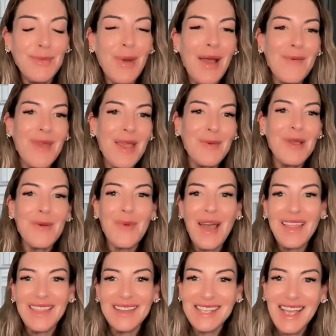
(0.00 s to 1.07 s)
But maybe
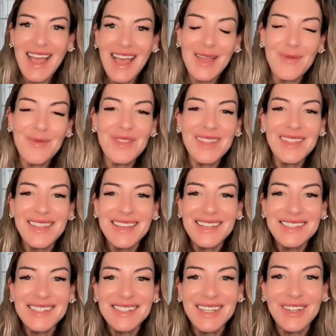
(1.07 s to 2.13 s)
by the time
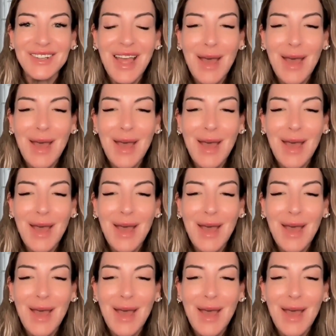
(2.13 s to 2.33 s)
this little